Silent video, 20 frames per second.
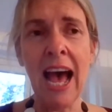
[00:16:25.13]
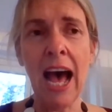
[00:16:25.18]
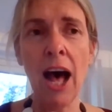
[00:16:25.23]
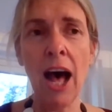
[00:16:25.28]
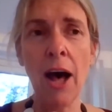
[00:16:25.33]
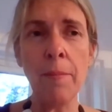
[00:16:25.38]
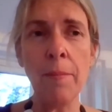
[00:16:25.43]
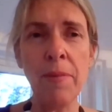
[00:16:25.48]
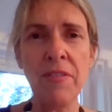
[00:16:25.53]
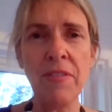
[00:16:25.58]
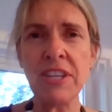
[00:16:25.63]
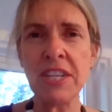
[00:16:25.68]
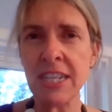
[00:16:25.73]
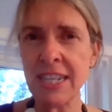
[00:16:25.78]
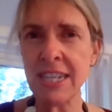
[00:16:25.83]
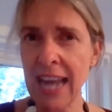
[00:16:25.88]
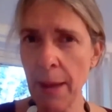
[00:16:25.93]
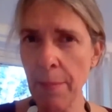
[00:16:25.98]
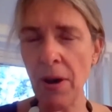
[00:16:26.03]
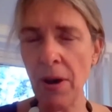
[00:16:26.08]
But the
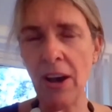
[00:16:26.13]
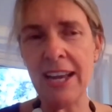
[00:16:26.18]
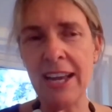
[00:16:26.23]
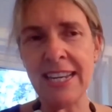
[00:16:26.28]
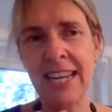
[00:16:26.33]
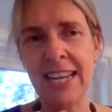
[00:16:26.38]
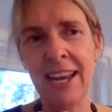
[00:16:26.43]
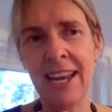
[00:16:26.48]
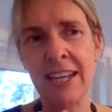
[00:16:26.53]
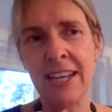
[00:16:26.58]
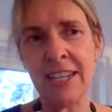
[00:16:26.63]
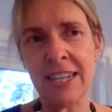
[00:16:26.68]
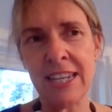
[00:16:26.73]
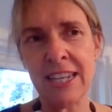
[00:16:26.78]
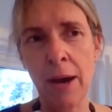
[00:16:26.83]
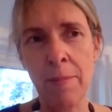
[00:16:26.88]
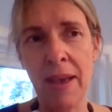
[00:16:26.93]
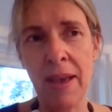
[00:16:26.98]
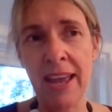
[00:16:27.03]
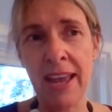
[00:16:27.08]
step idea has
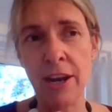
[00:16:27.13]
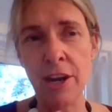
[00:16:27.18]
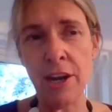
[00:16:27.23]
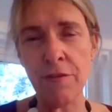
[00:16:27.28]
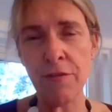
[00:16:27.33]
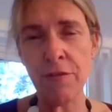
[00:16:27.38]
come in and,